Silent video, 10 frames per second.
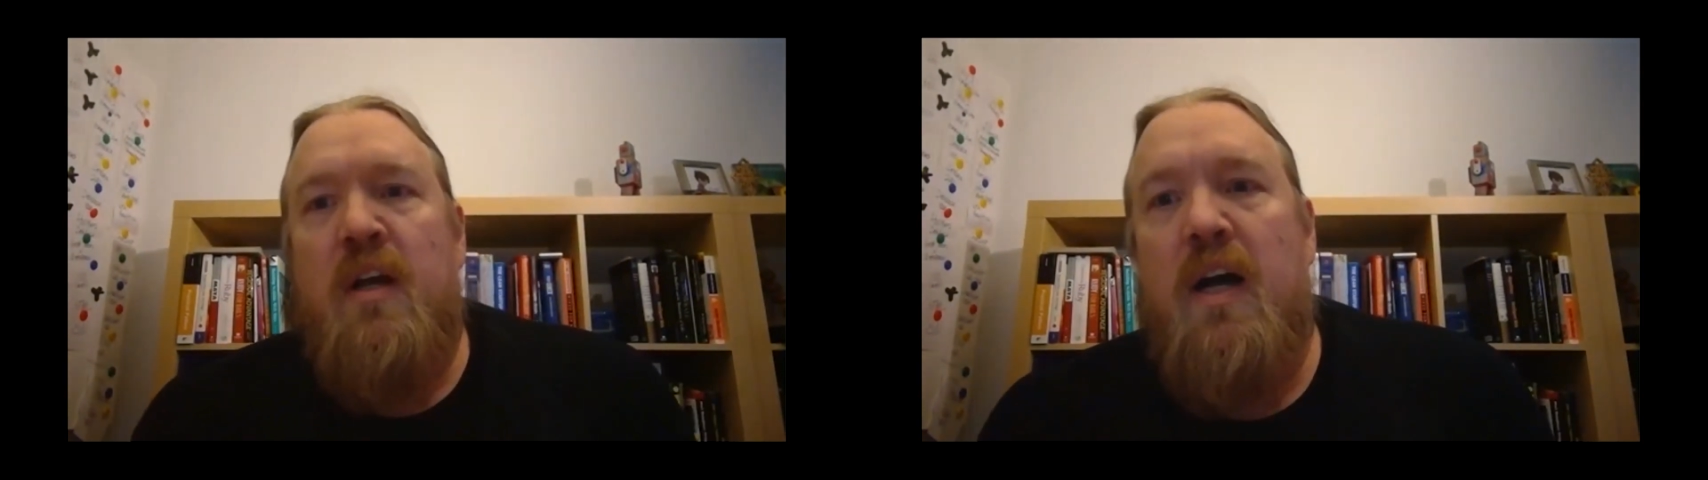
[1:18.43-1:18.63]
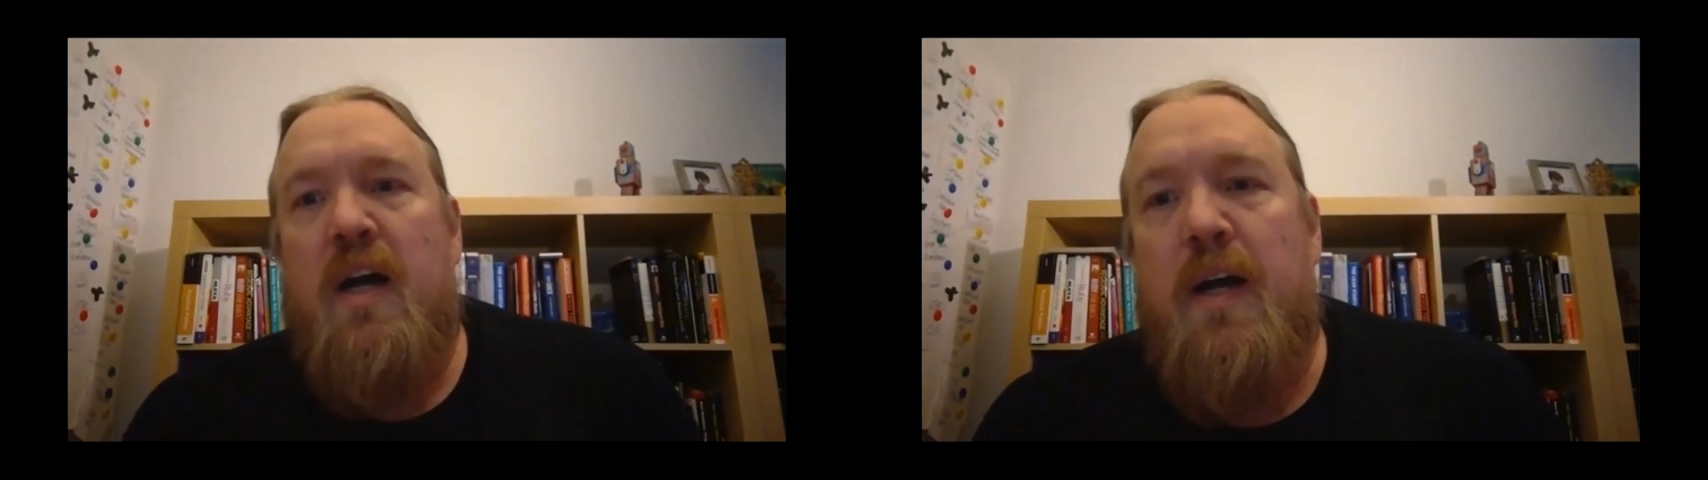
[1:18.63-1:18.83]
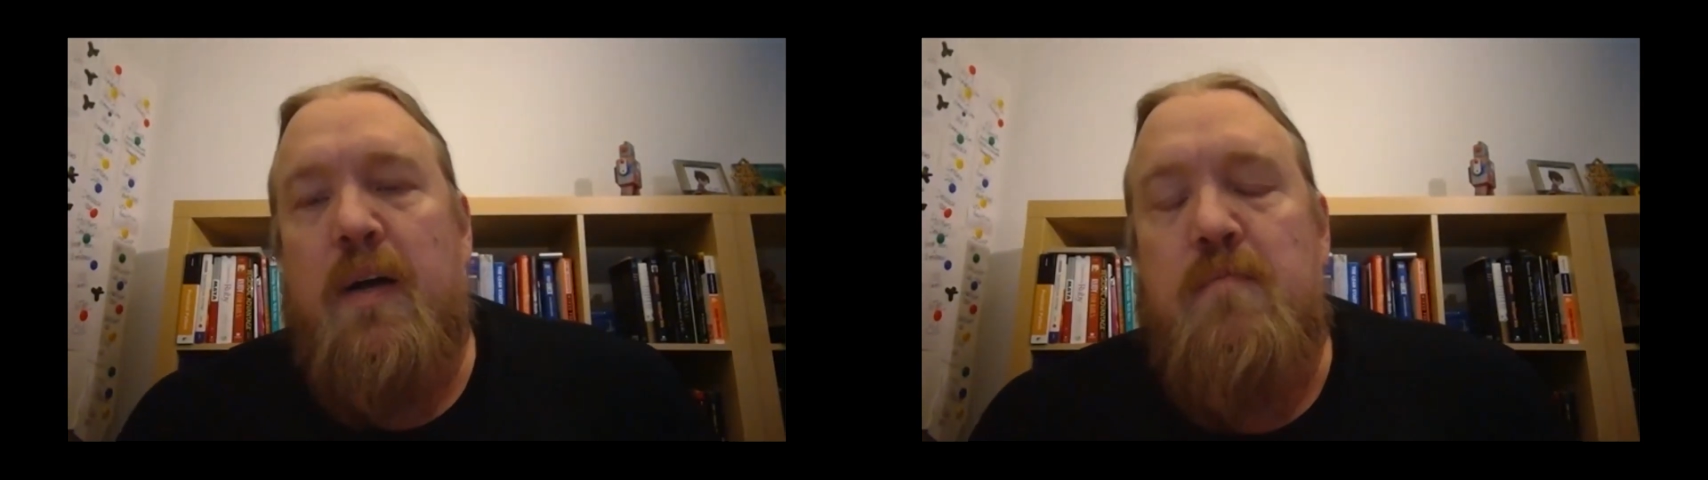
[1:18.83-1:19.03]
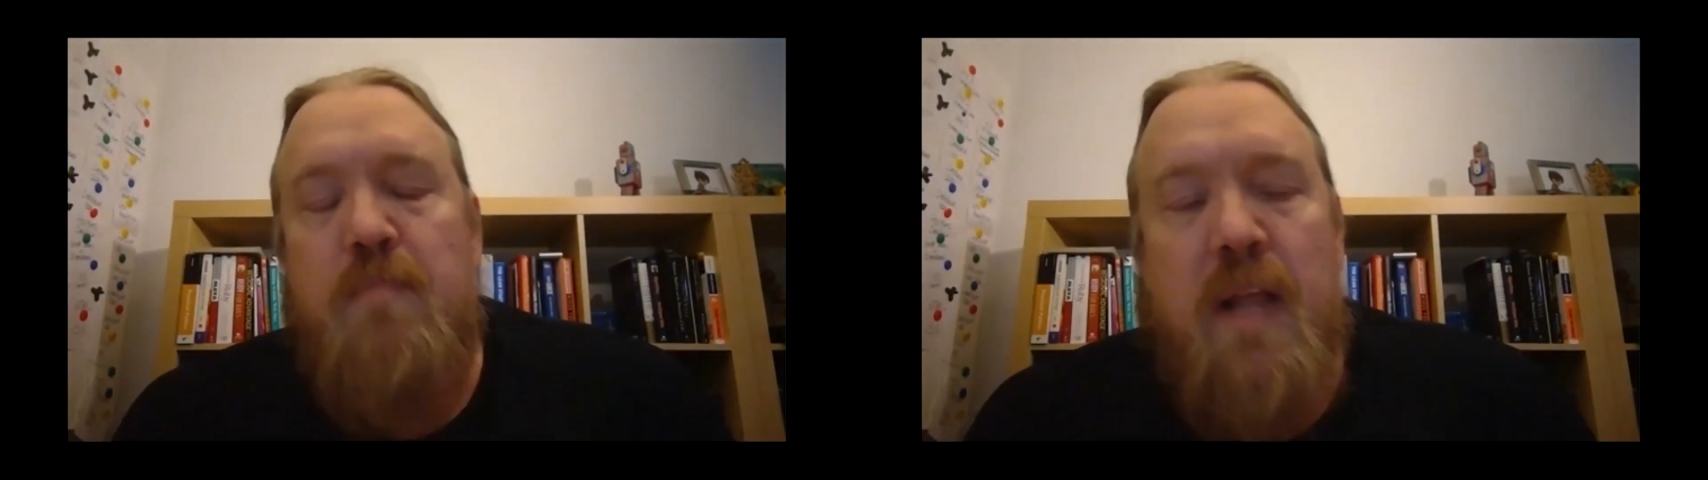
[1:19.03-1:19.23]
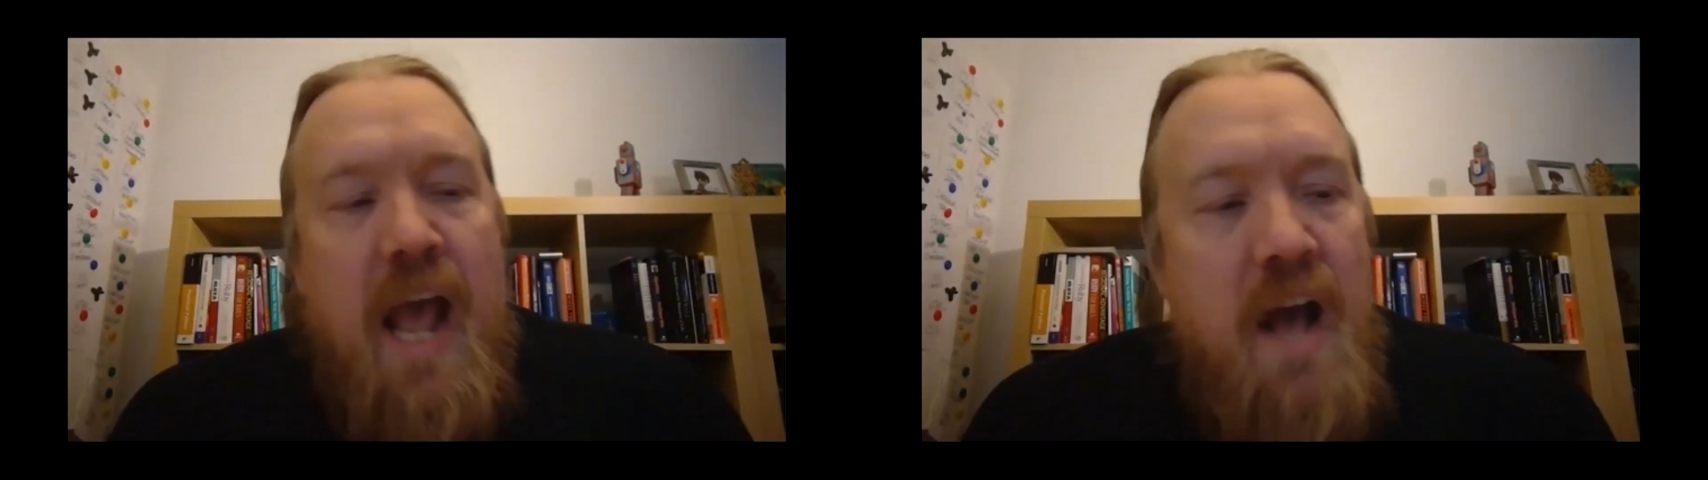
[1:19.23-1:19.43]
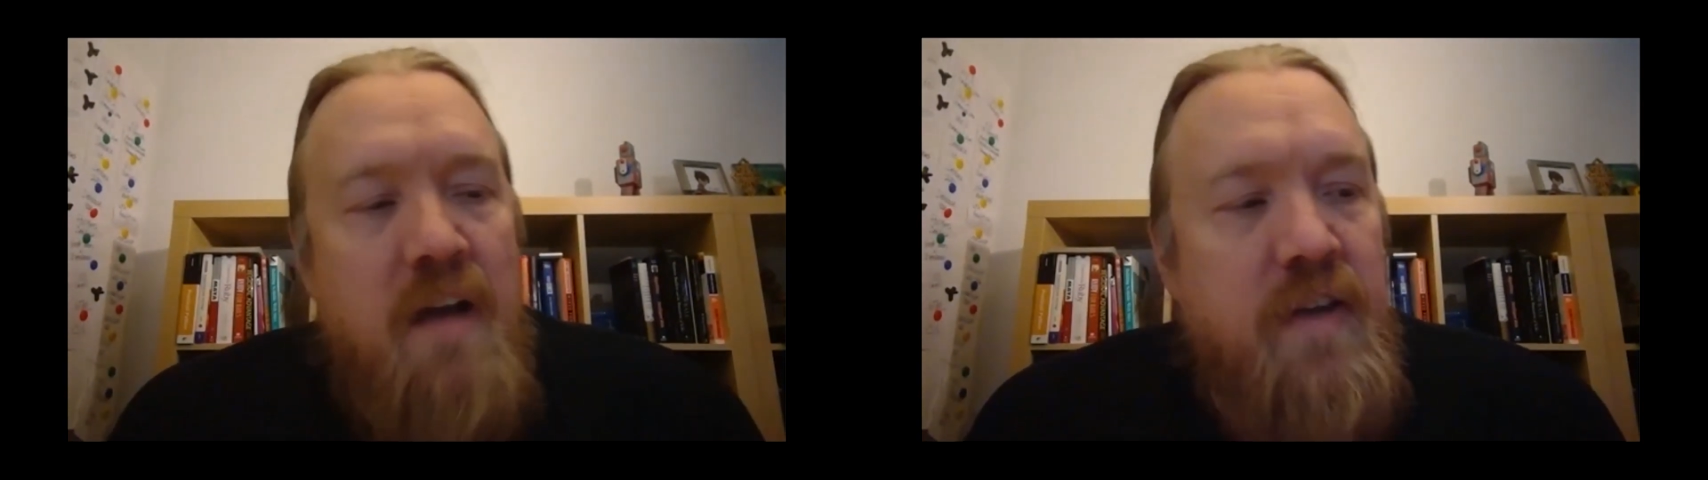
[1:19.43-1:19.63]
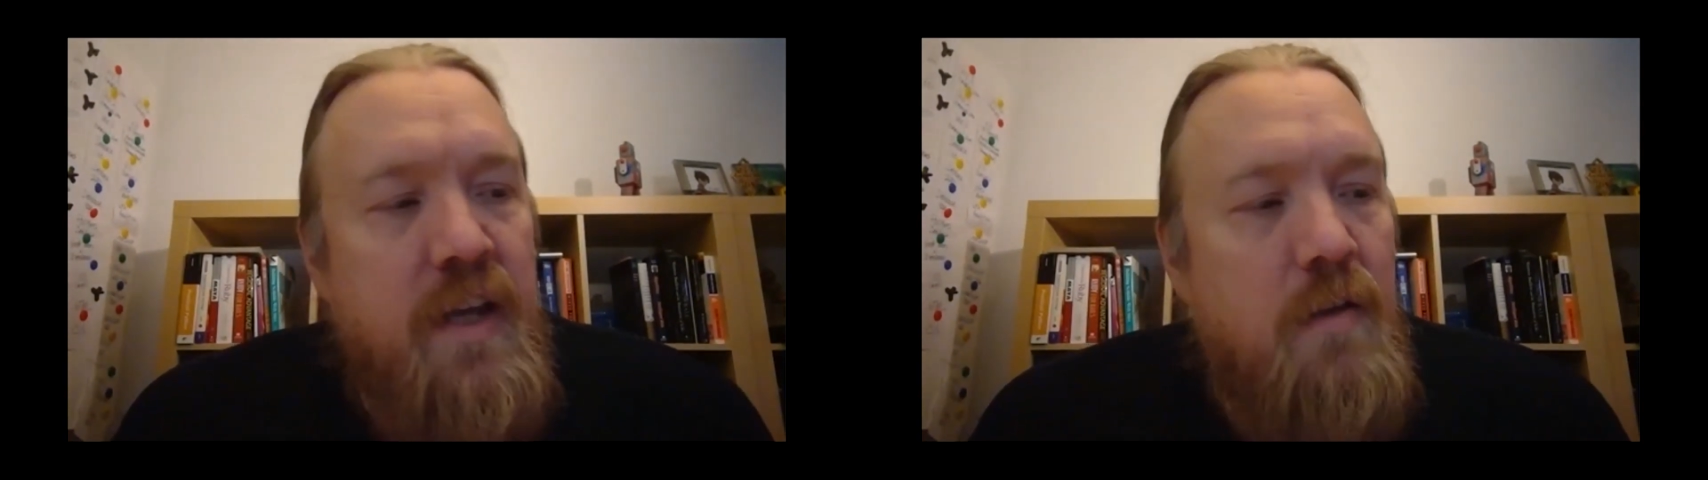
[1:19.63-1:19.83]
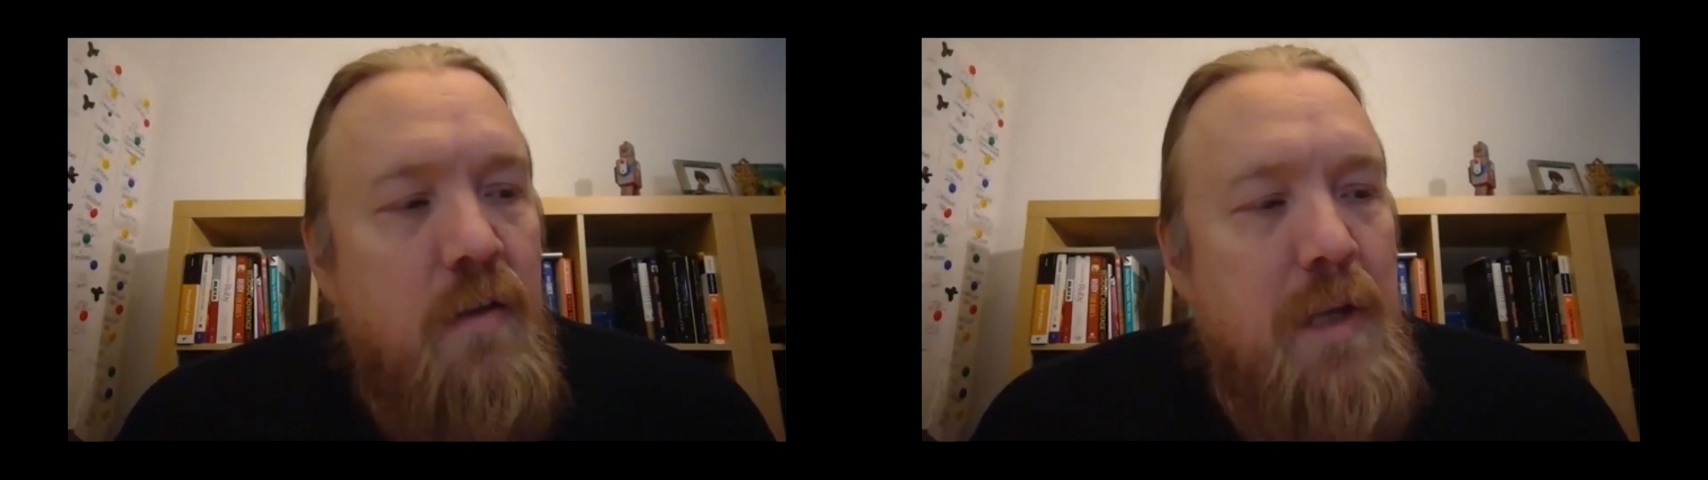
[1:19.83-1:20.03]

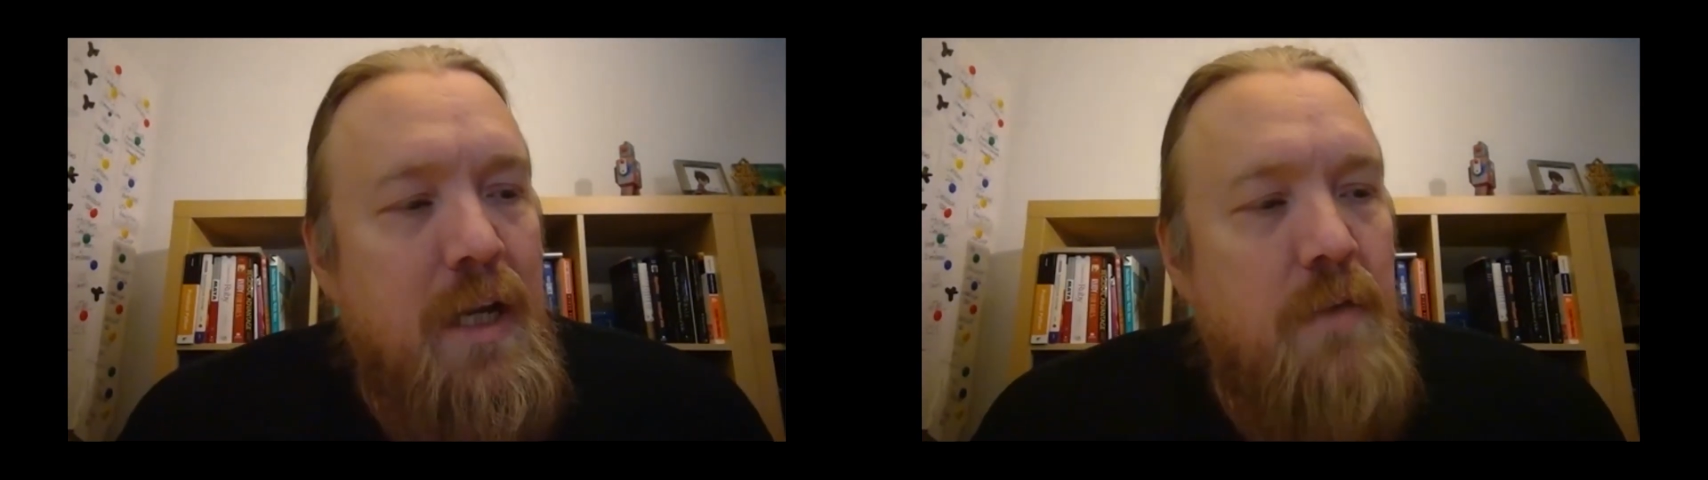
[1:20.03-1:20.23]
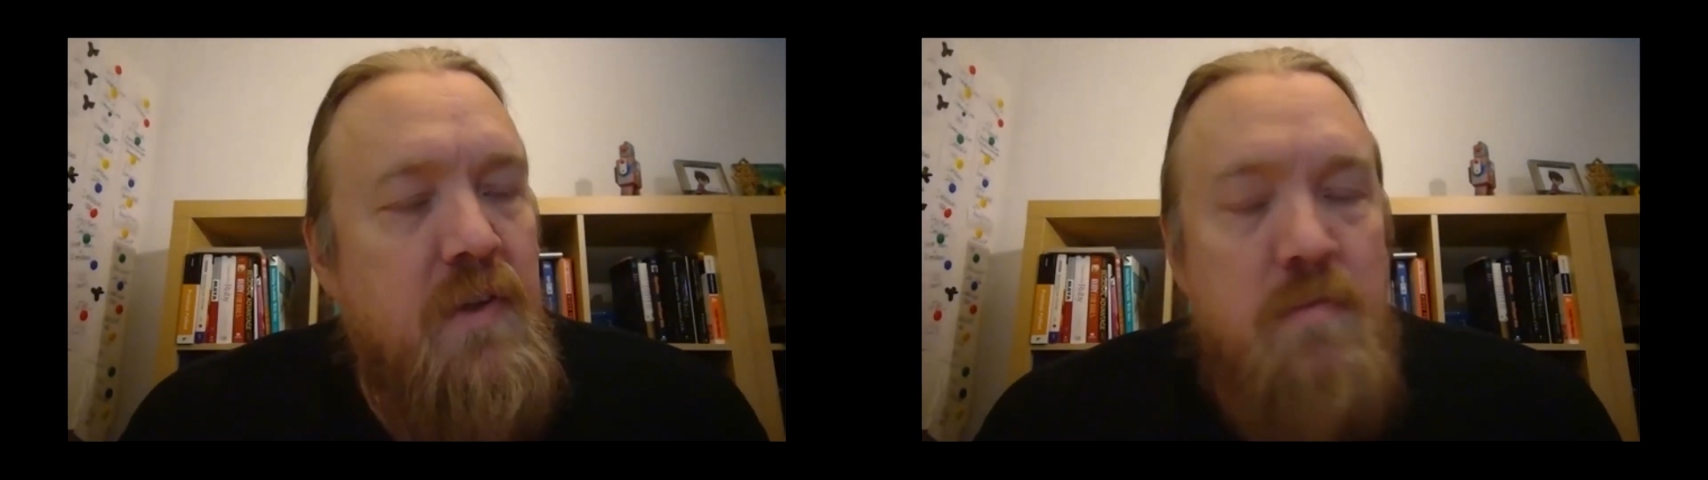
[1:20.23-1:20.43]
having meetups